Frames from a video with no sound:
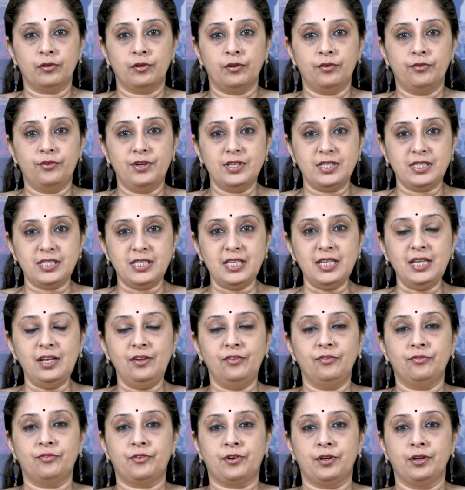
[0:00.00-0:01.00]

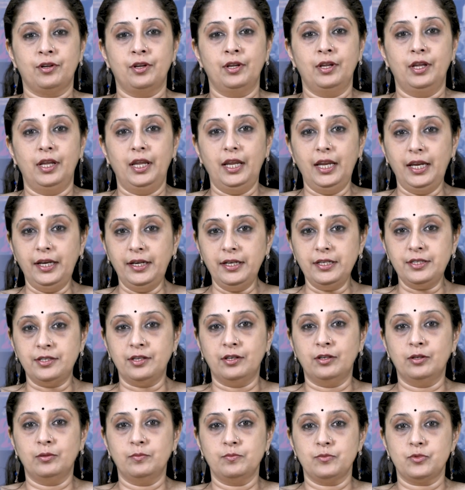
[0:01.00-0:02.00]
received in
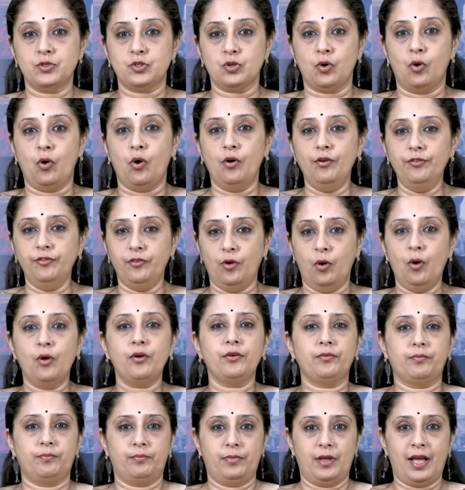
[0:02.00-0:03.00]
terms of,
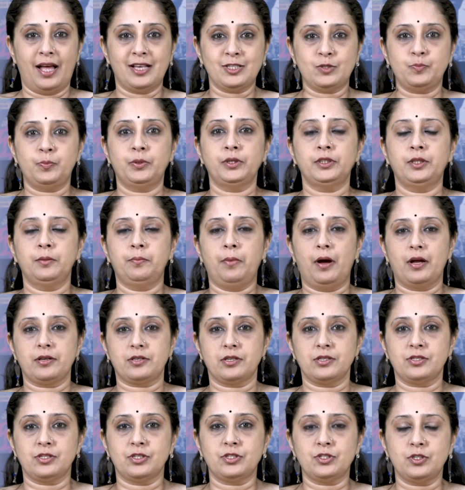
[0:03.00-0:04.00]
or as per the
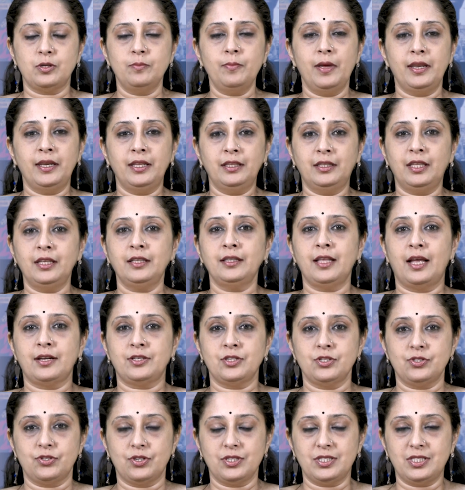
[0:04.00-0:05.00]
barter system, anything that
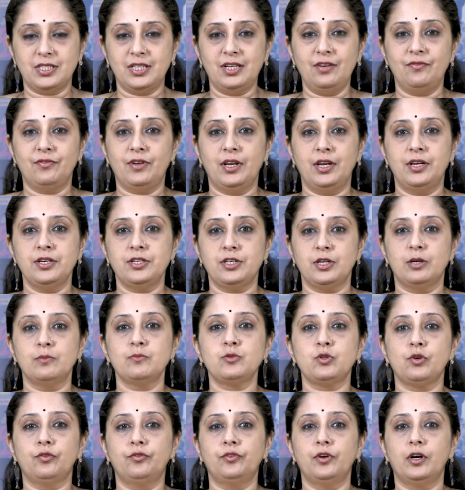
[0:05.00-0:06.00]
is received in
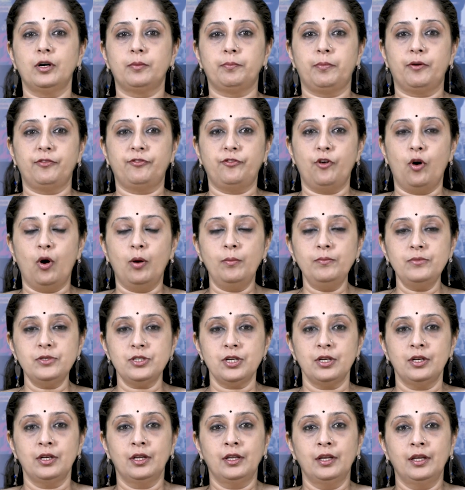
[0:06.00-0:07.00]
terms of work performed,
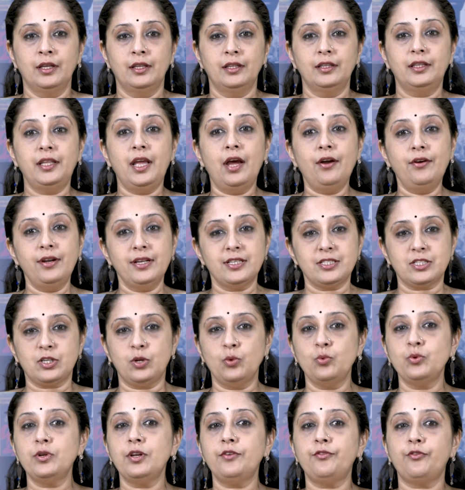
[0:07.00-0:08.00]
they are
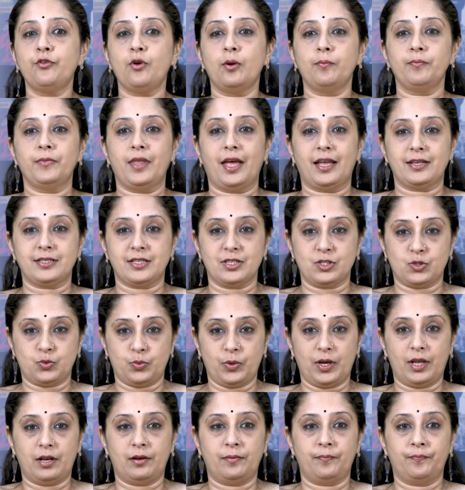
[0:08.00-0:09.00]
excluded from that as
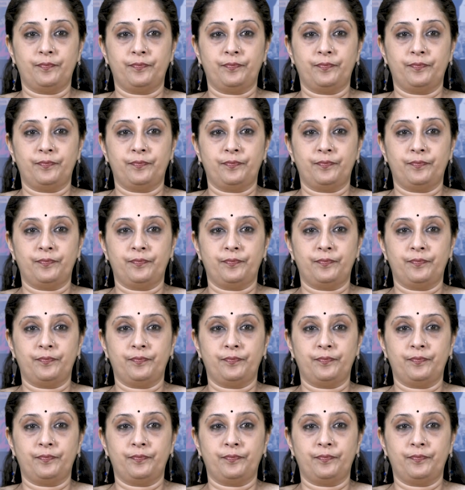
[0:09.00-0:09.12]
well.